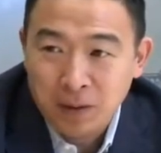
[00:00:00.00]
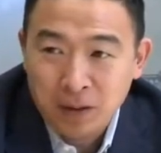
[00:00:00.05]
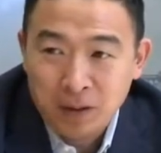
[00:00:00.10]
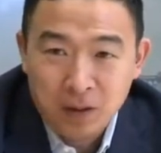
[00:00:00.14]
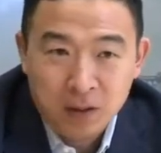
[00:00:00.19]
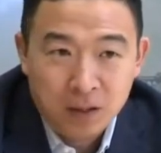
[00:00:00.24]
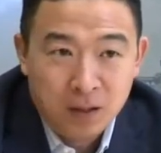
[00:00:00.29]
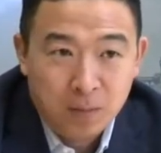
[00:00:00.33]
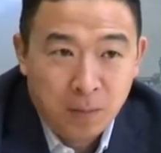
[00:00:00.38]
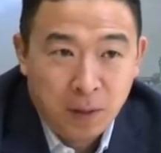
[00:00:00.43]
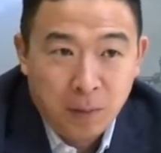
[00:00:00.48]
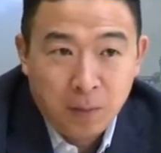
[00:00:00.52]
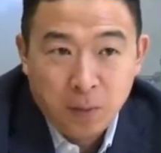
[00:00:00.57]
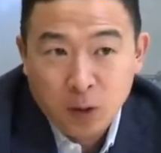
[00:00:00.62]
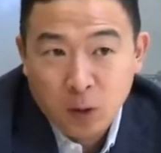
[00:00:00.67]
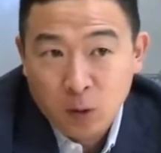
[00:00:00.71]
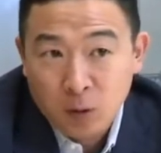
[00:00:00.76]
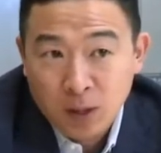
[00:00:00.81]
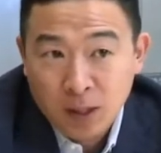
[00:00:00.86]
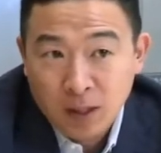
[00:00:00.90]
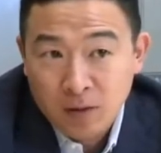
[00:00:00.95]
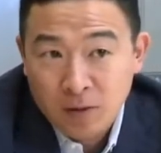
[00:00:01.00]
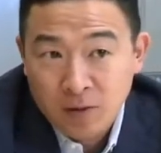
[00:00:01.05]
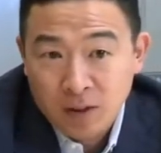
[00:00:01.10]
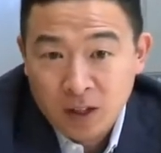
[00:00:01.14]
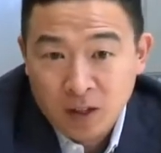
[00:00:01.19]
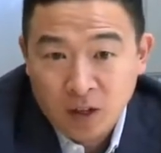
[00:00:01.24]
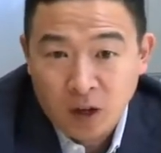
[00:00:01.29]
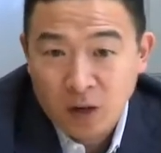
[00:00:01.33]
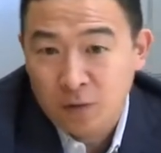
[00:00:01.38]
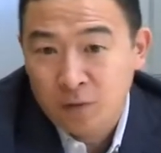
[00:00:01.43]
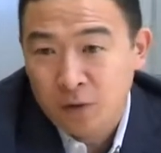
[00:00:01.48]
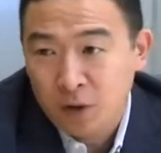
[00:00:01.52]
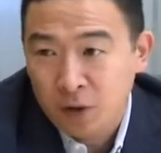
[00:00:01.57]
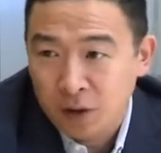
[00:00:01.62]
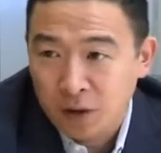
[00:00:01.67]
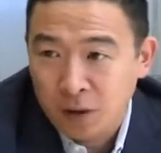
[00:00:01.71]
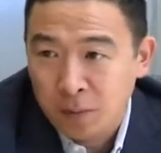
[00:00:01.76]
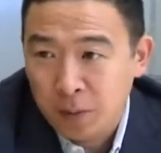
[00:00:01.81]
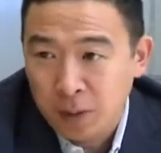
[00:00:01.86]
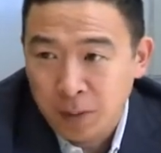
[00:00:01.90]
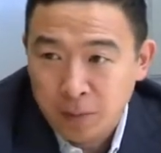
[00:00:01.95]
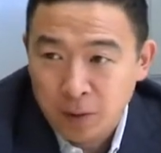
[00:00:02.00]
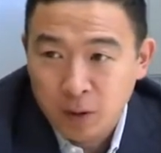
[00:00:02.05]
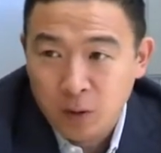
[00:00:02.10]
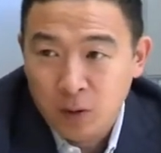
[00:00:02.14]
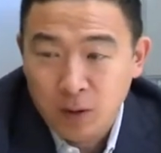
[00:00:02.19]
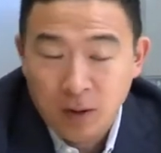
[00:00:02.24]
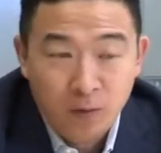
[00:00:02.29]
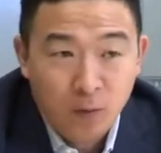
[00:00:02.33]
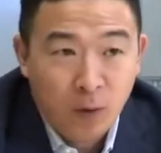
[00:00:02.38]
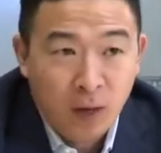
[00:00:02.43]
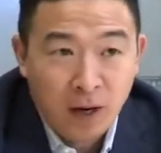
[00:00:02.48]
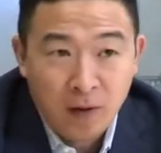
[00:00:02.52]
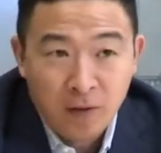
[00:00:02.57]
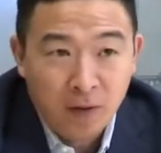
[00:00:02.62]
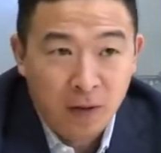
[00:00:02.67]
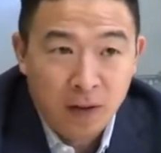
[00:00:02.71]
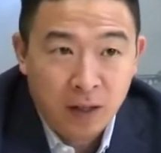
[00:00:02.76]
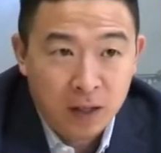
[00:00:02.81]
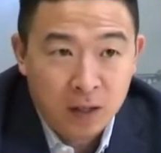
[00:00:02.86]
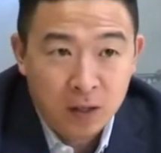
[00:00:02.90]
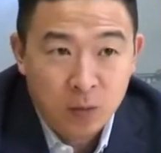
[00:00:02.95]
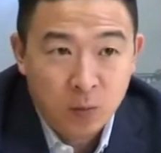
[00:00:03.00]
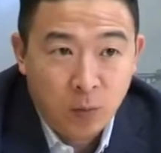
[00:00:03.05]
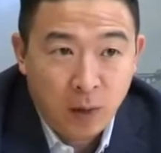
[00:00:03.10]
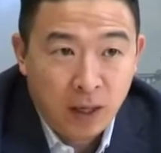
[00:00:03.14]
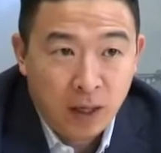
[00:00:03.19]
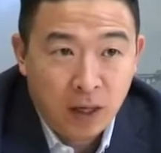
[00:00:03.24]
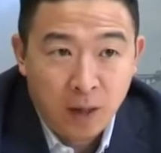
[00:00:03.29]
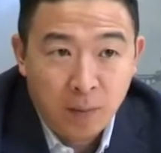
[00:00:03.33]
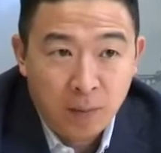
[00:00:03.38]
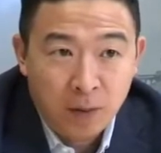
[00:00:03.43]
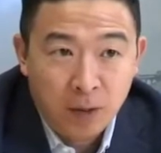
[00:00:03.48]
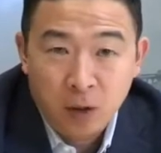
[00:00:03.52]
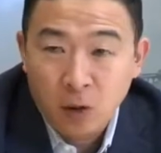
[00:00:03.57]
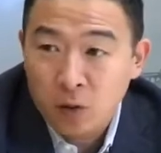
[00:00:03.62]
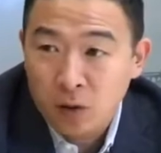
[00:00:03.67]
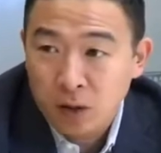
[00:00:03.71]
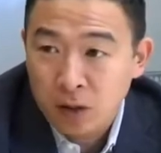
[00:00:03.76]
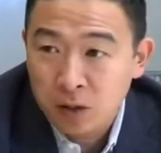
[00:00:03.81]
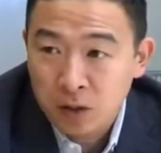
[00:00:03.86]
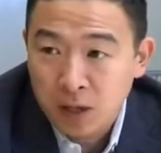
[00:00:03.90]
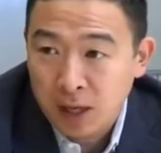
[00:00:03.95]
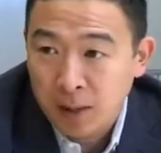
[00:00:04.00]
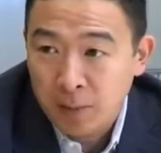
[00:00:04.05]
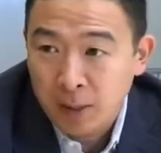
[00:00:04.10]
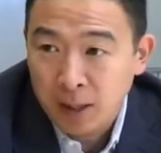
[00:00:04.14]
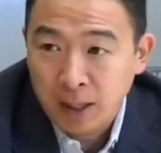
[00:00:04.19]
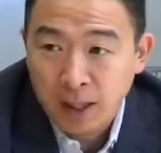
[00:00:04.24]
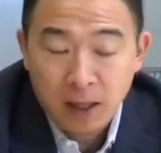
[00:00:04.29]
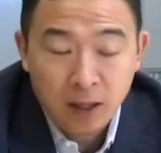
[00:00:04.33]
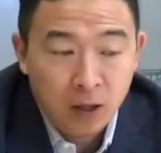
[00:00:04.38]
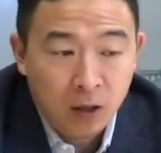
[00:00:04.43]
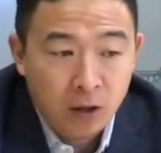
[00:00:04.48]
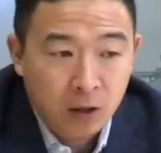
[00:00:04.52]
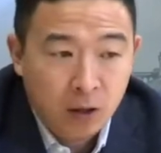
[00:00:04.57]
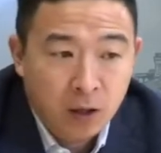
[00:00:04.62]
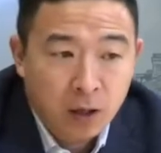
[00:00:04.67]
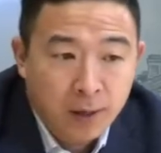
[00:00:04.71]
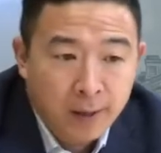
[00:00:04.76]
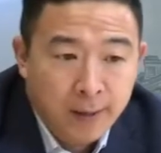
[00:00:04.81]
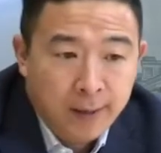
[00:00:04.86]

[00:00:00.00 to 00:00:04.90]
They're just people who live in Hartford or people who live wherever, and they just wake up and go to their job like any other.